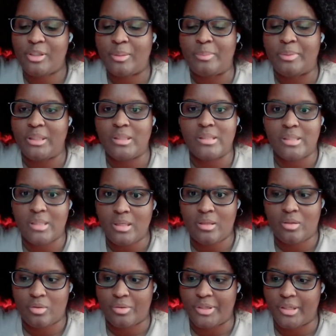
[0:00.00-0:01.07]
your
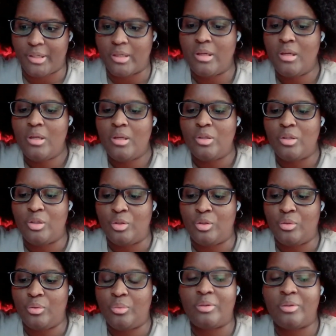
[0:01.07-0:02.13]
BET career,
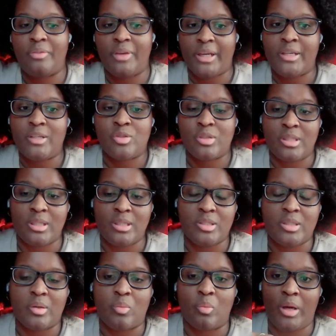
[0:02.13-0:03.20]
you were very strategic.